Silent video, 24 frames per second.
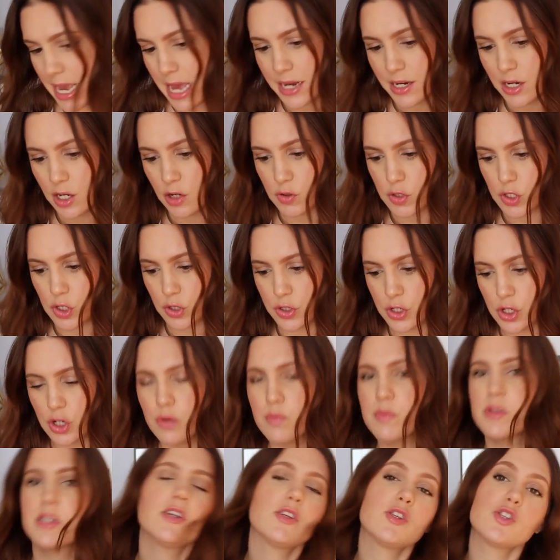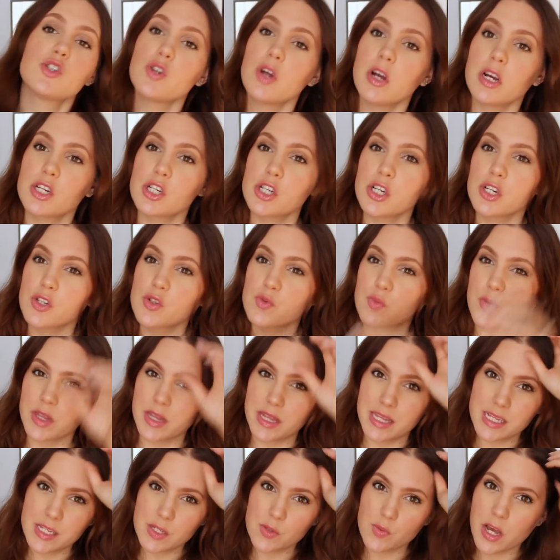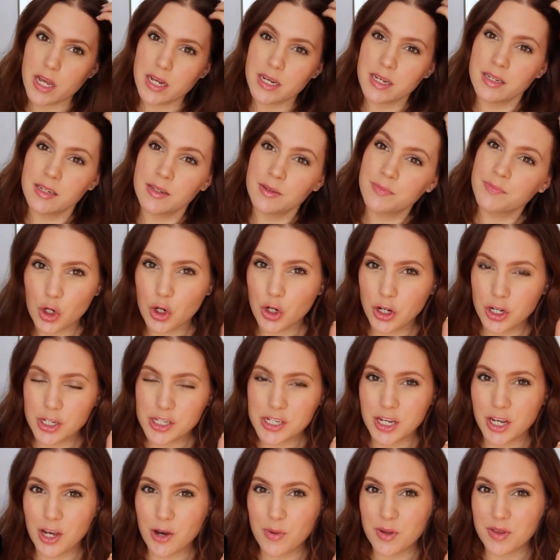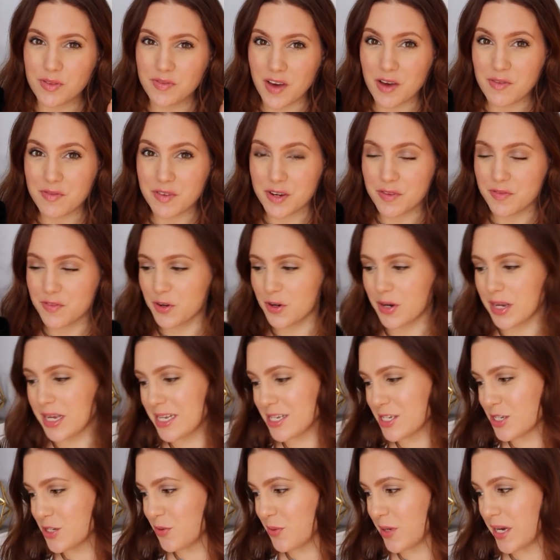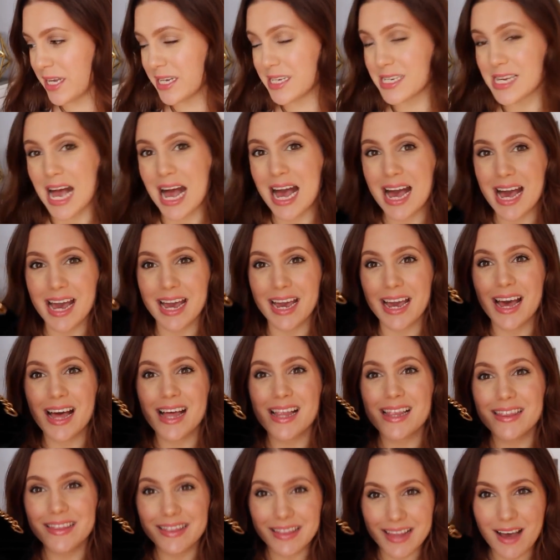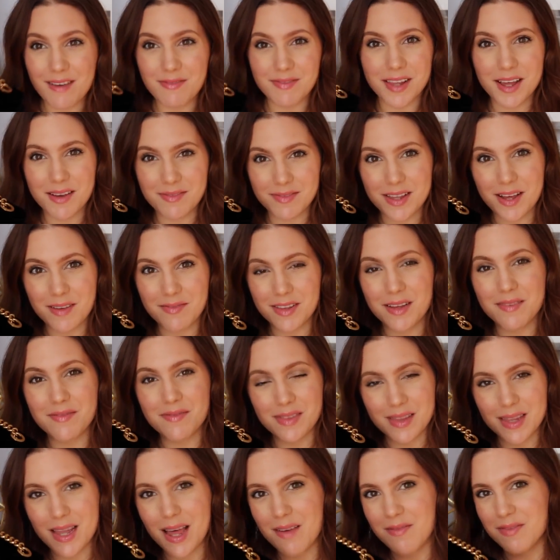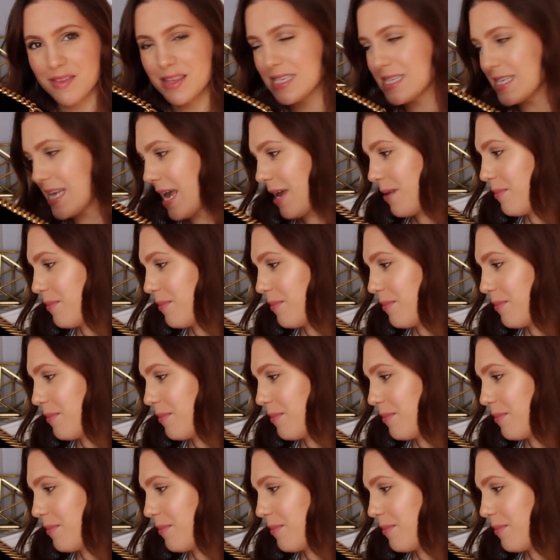yeah, no, so in terms of constructions with this one, you're good to go with velvet if you're into it. I love, love, love, love, love this